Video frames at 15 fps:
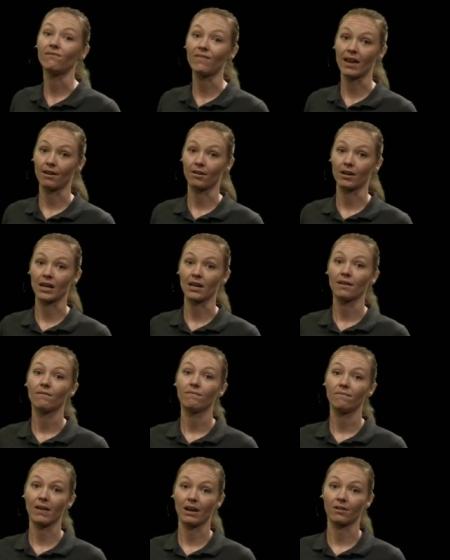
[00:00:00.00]
very,
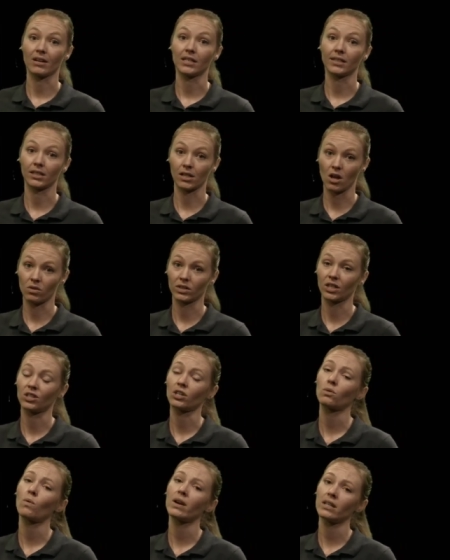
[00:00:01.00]
very slow. So
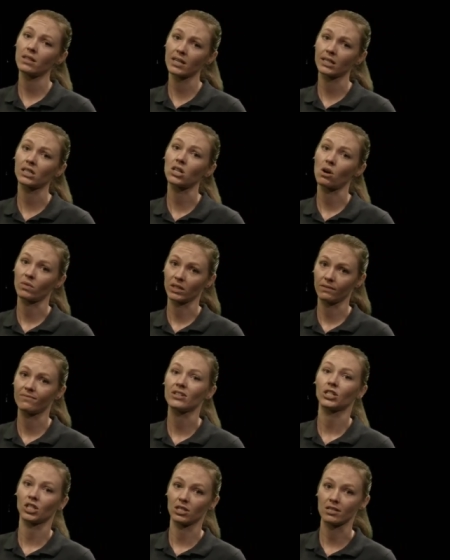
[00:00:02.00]
they're one of the slowest
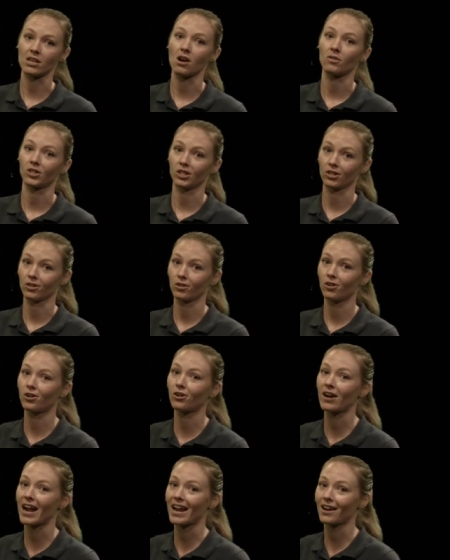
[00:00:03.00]
fish in the ocean.
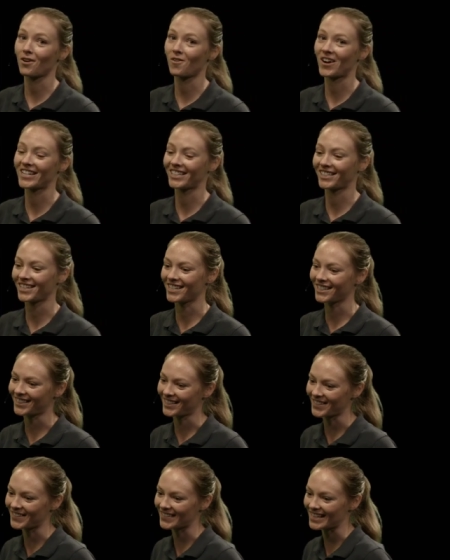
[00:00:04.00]
Great question,
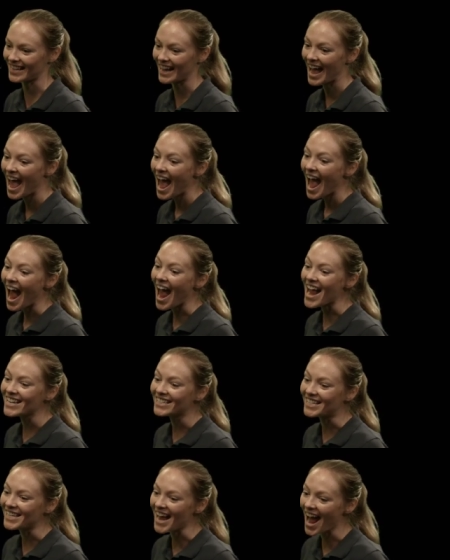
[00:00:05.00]
Susie.
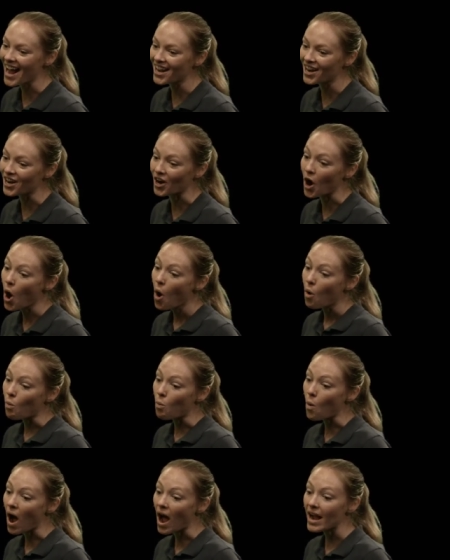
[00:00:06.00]
And Jagger,
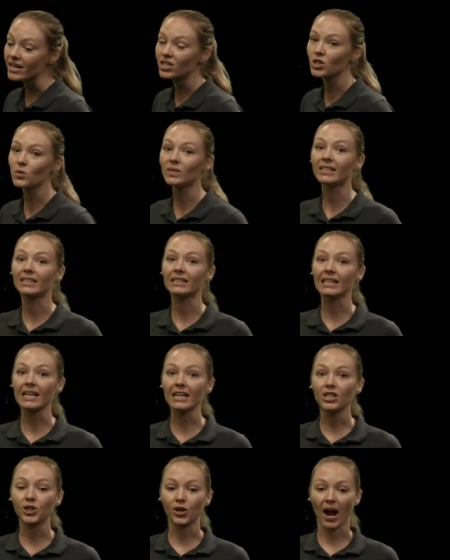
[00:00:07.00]
why do
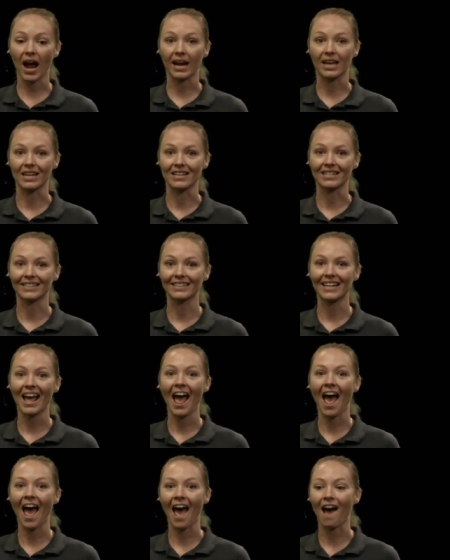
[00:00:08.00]
sea dragons
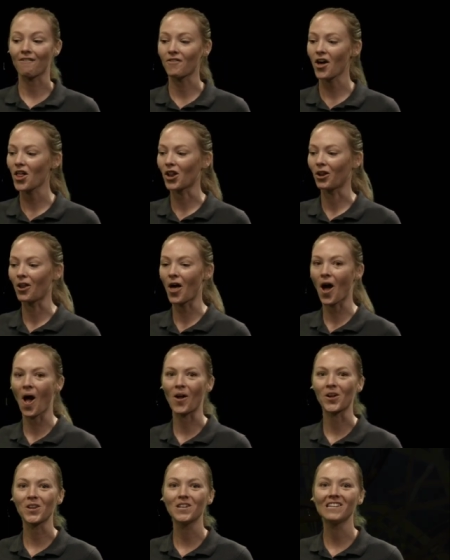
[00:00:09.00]
have
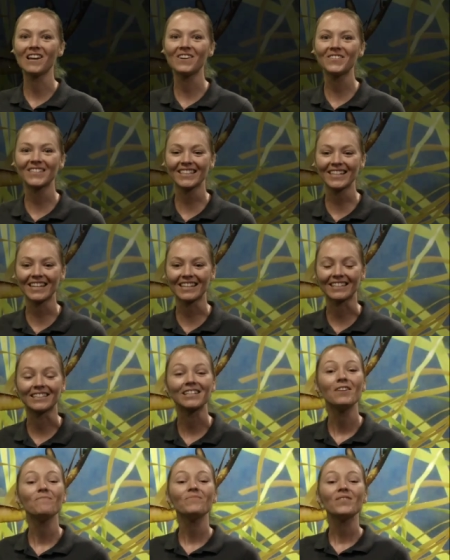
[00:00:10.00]
long noses?